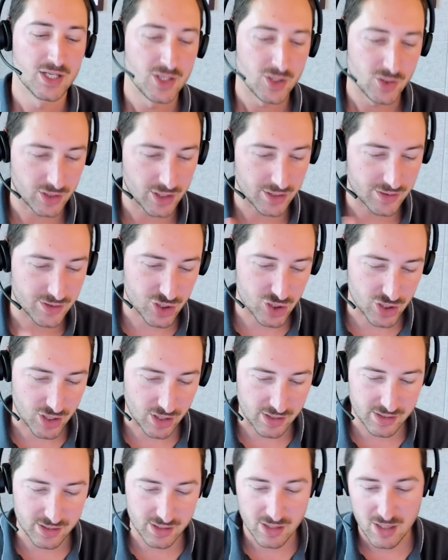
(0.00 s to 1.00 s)
You get the
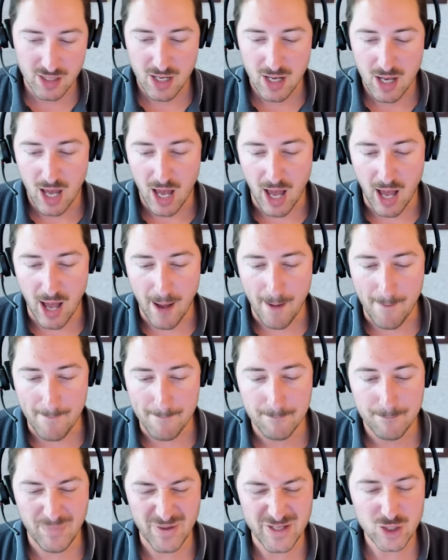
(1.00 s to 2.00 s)
gist.
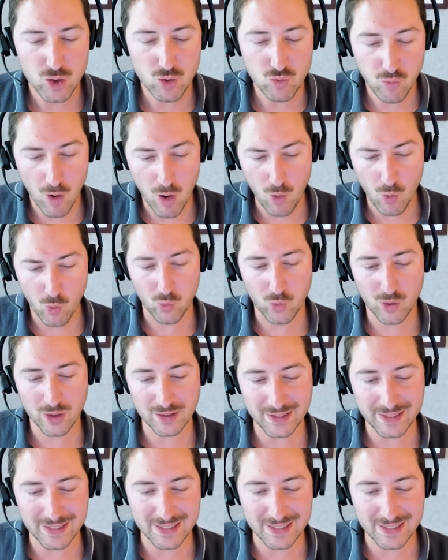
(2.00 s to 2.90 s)
But you won't really